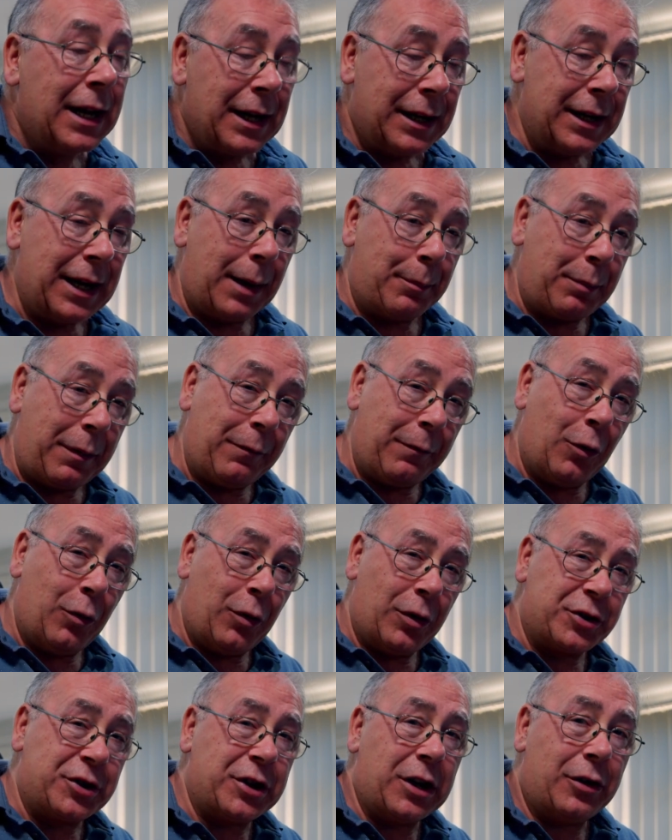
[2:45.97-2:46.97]
Now,
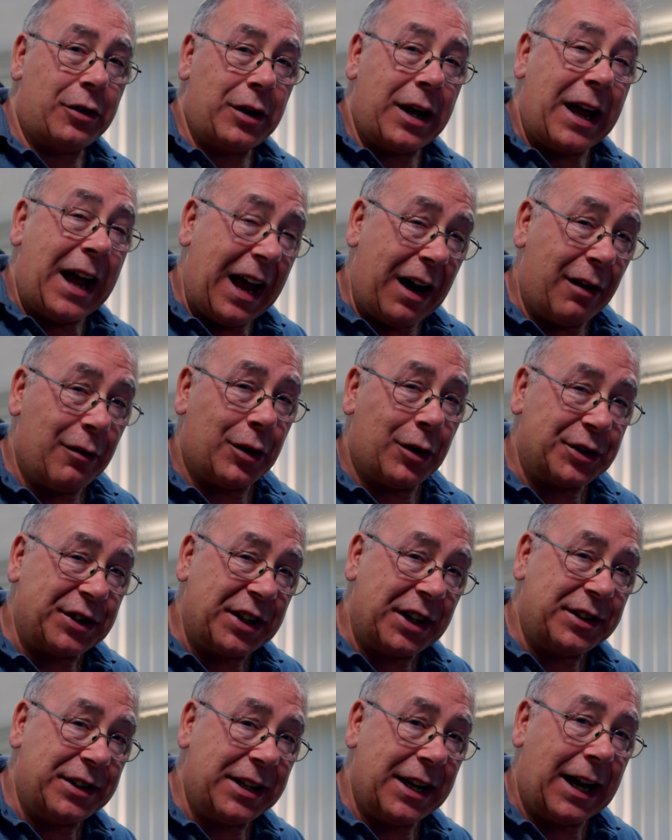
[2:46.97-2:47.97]
before I show you how I
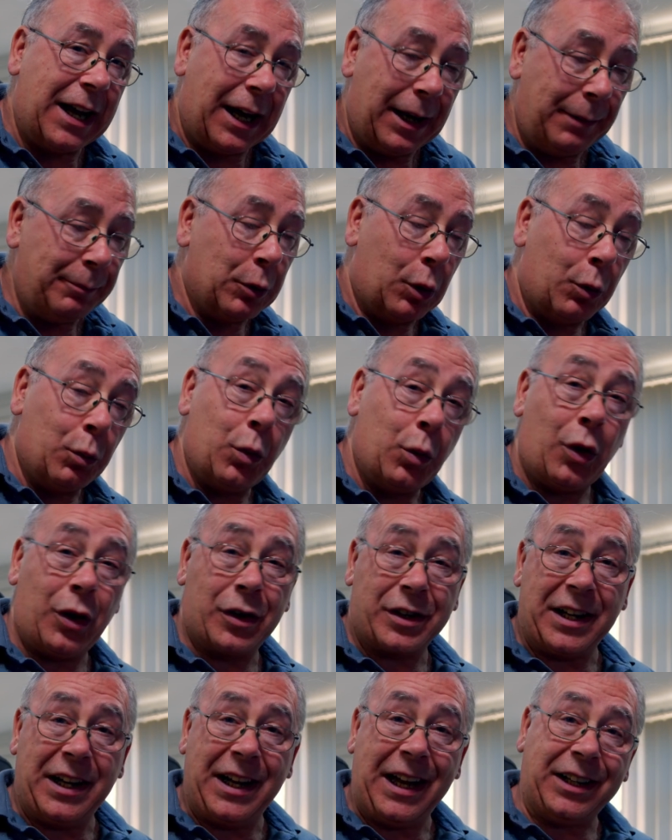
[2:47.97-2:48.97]
set it up or what
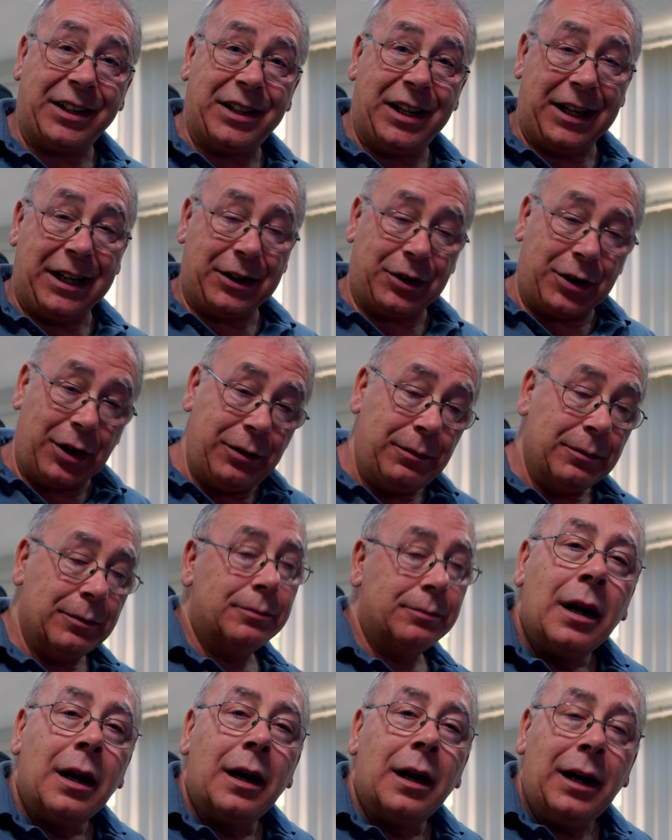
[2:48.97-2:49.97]
I connected it to,
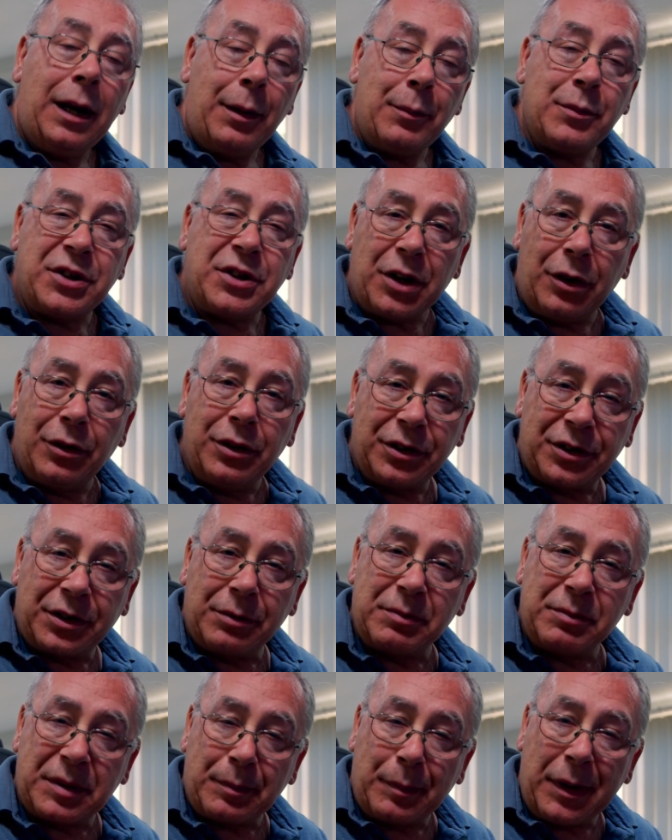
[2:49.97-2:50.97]
let me show you
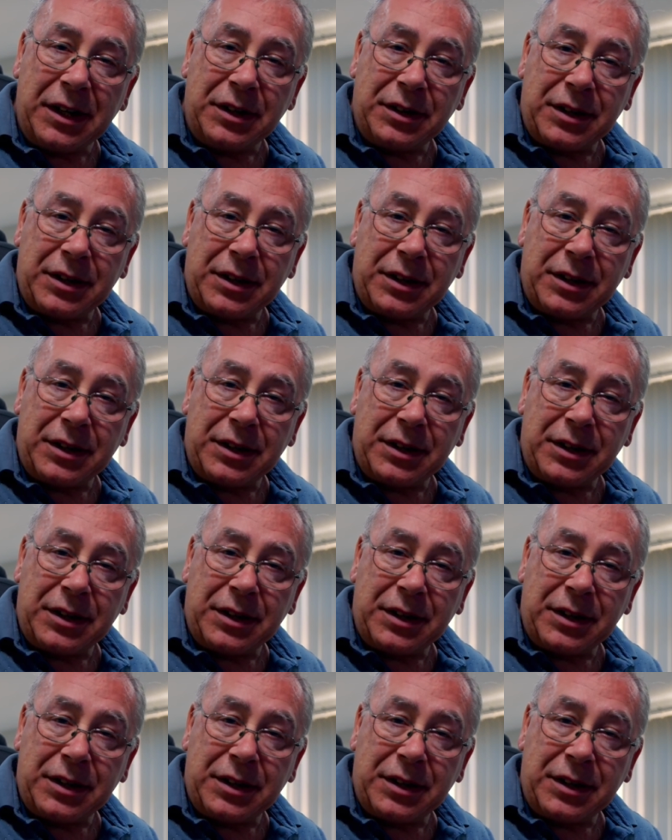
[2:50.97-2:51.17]
some speed